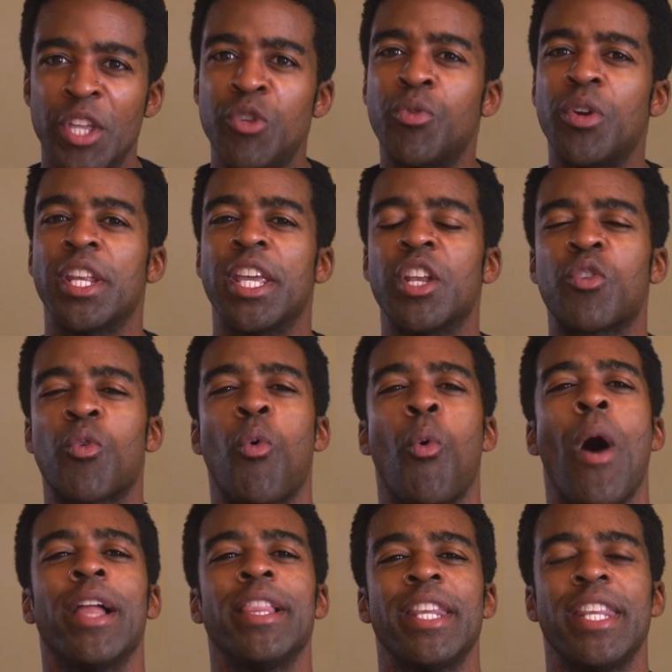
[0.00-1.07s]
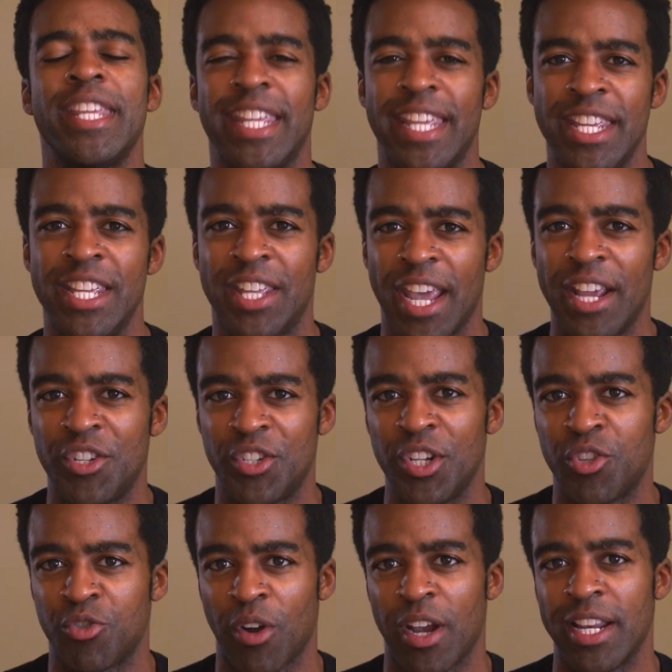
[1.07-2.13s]
you can get quality
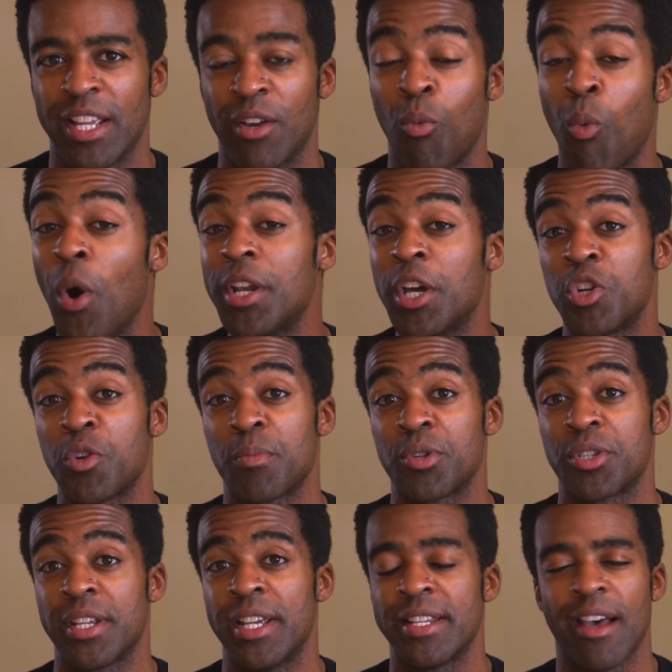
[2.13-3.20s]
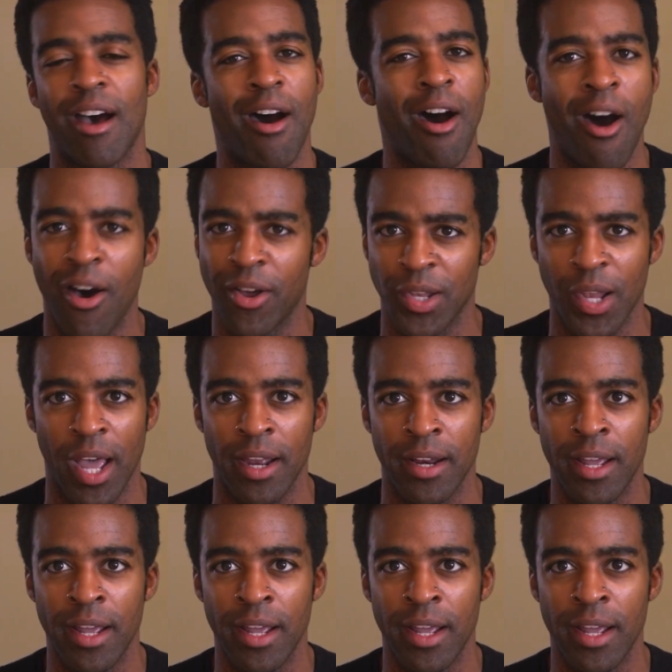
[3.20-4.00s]
EKG training 100% online.